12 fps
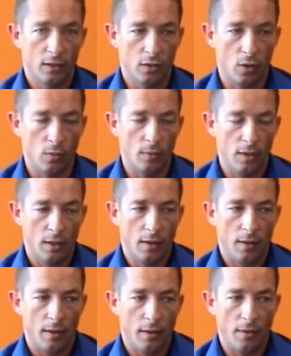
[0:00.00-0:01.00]
So
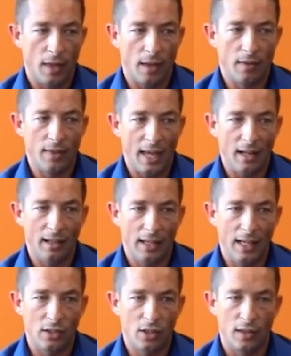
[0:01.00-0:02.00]
that
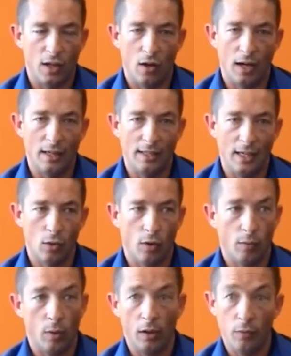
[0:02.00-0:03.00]
led to the idea
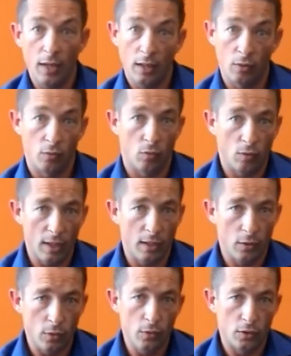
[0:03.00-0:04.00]
of, well, if we can
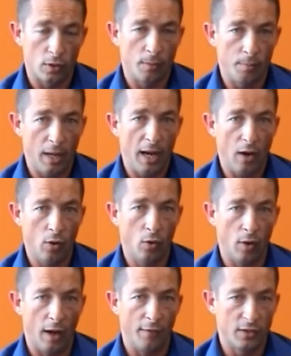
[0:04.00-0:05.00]
reuse
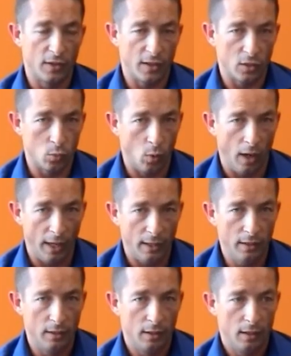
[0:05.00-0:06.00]
paragraphs this
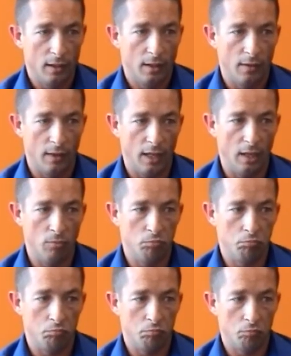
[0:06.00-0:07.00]
way,
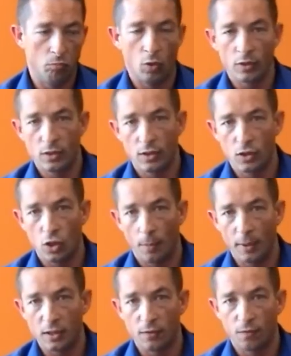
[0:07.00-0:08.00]
then what's to
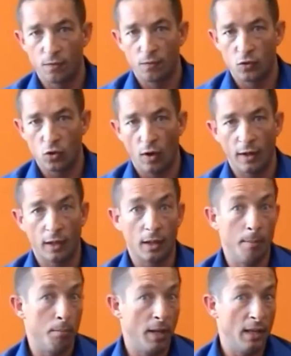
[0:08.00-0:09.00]
stop us trying
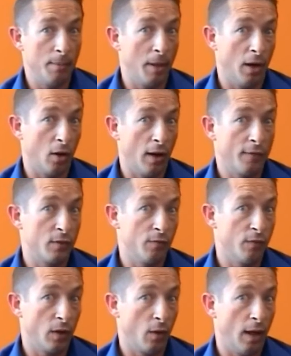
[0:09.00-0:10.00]
to compare the paragraphs
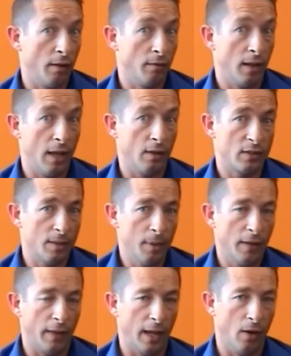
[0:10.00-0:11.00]
and figure out how
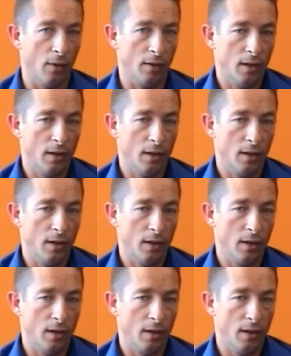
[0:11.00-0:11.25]
similar they are?